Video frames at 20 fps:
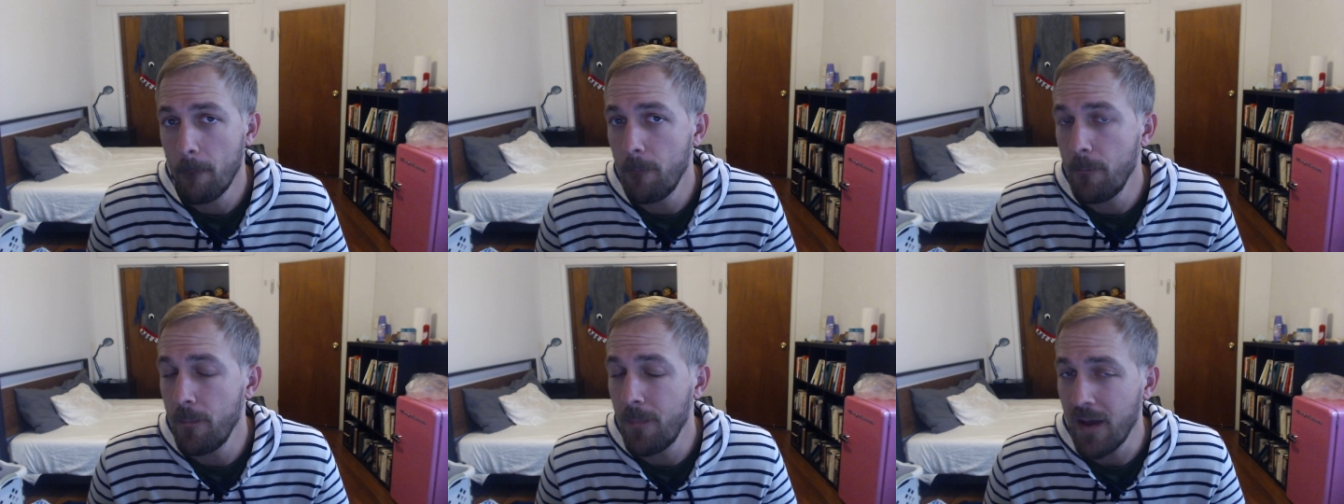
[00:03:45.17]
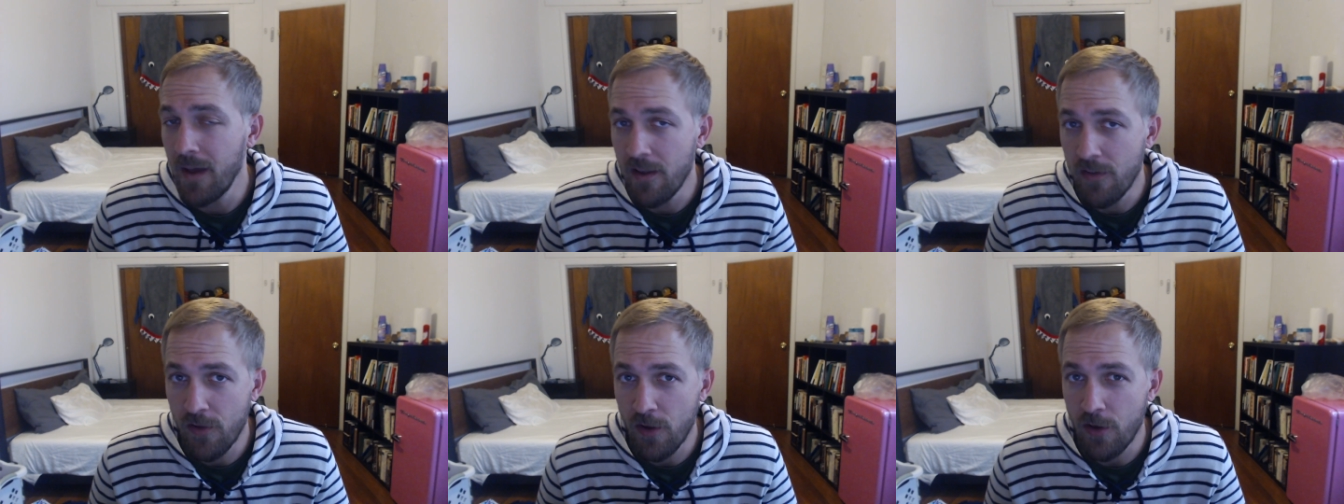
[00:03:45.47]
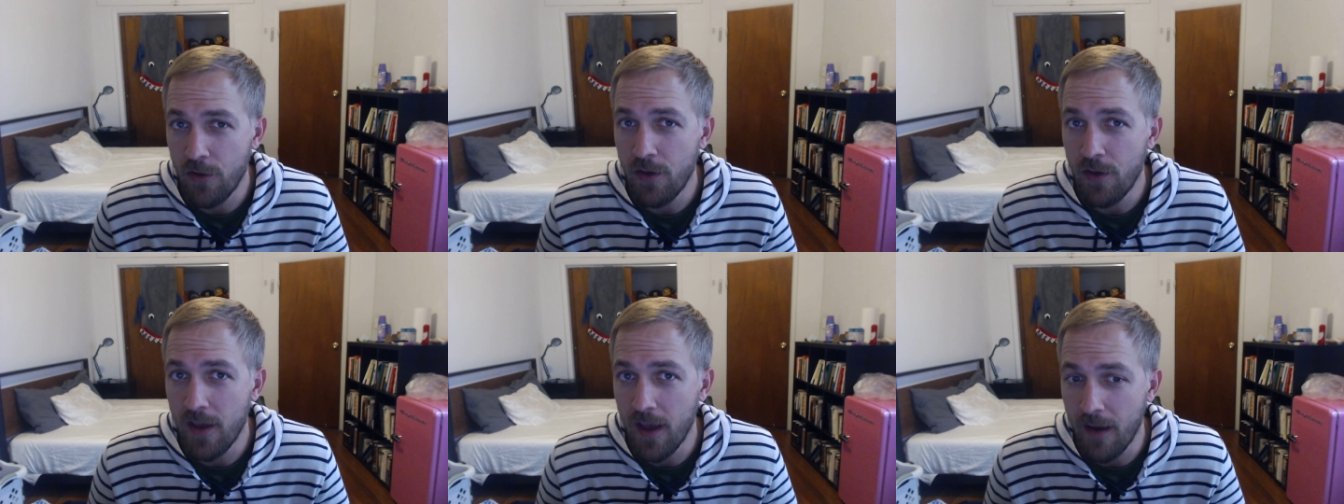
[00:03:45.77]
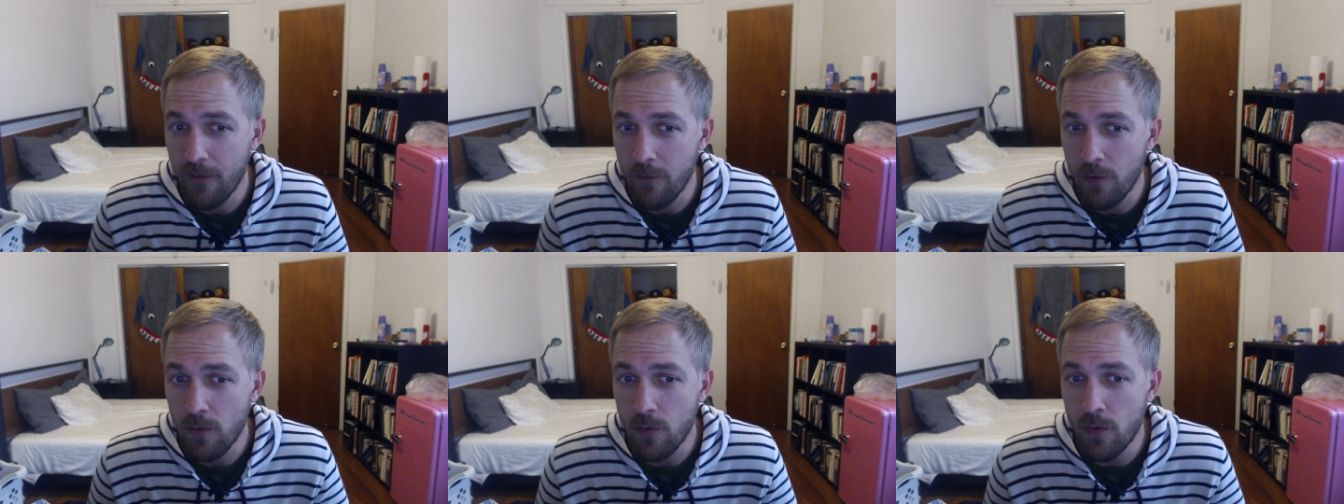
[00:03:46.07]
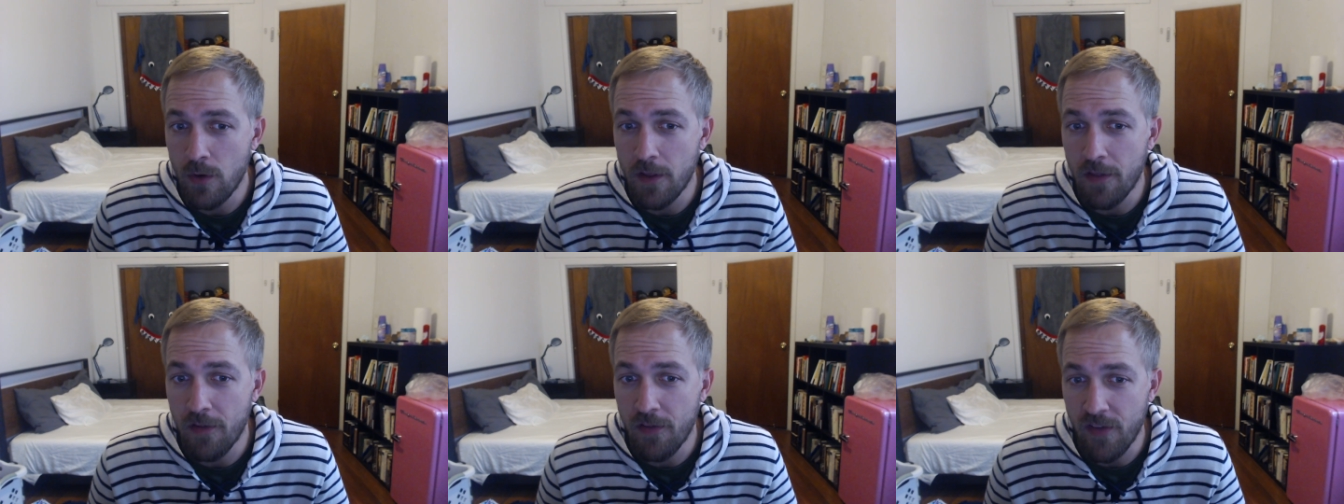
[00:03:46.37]
basically
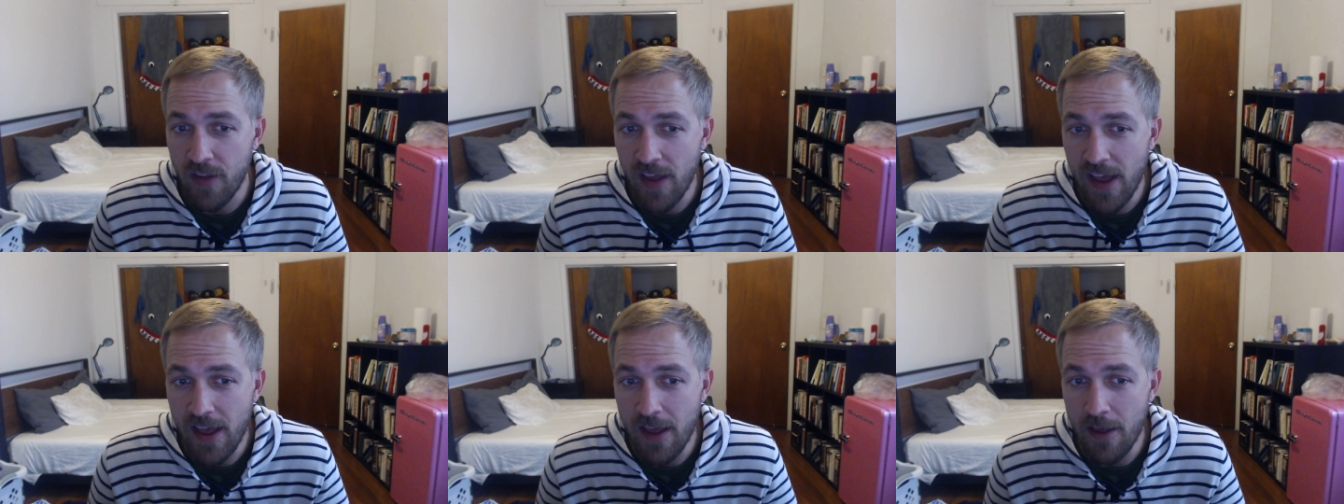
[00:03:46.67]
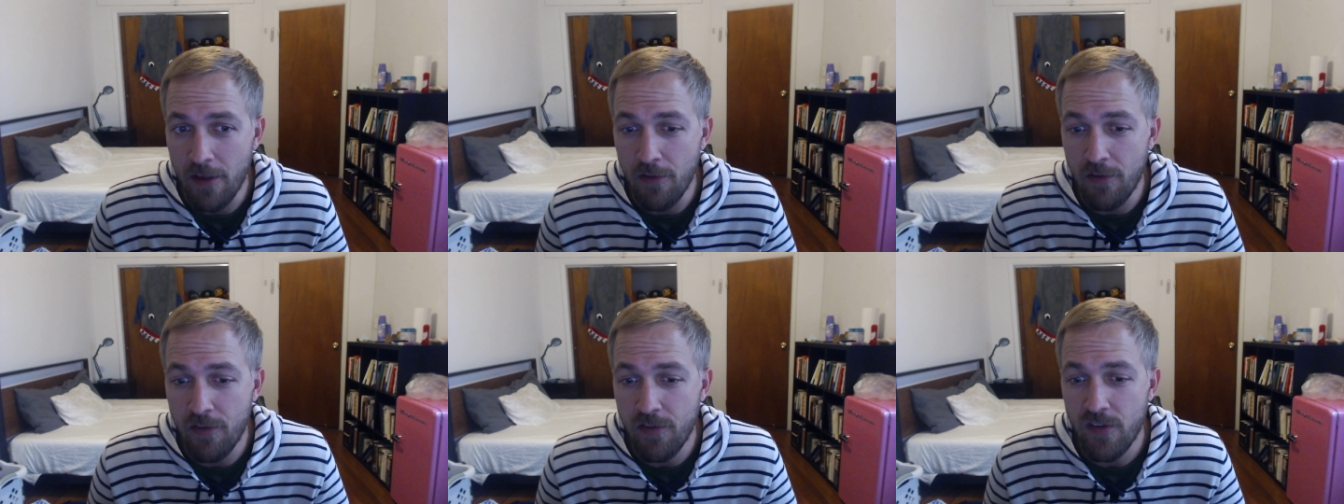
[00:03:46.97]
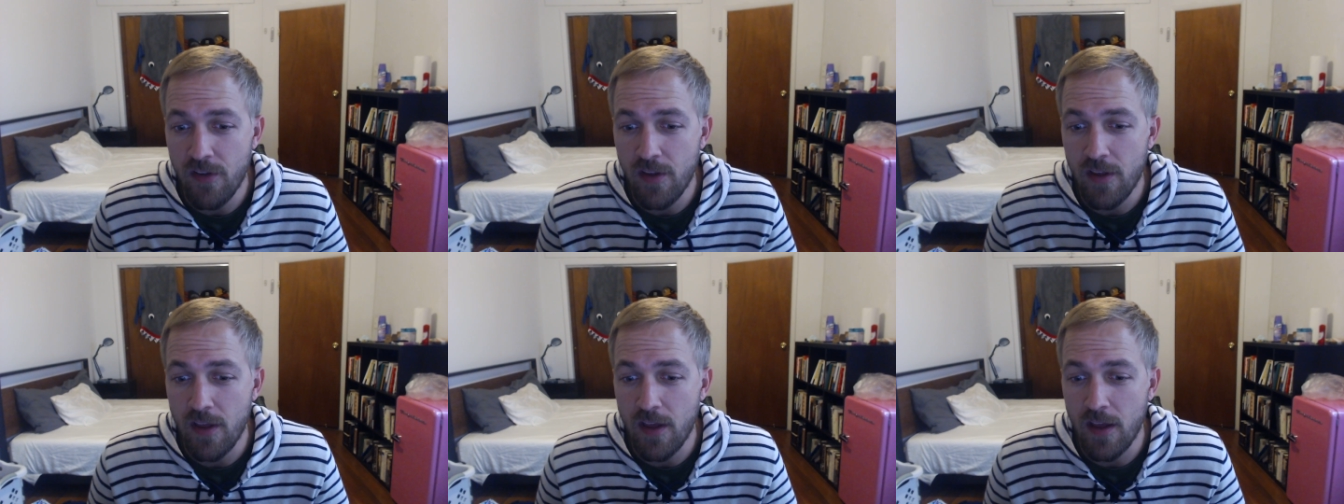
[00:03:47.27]
everyone says